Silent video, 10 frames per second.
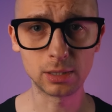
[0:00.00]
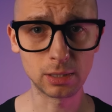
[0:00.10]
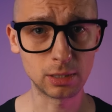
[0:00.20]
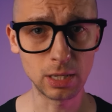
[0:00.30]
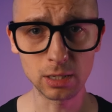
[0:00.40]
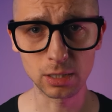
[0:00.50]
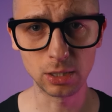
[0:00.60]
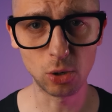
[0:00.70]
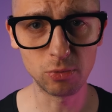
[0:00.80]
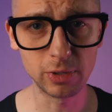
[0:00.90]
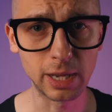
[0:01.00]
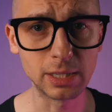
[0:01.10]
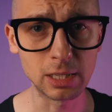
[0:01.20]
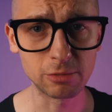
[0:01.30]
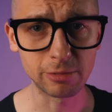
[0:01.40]
can hopefully
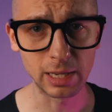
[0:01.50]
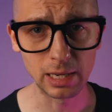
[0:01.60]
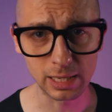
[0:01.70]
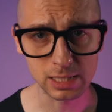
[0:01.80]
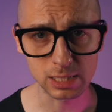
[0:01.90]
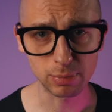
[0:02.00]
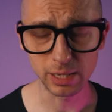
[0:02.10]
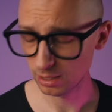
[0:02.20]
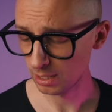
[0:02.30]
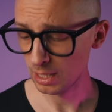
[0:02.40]
identify a license plate.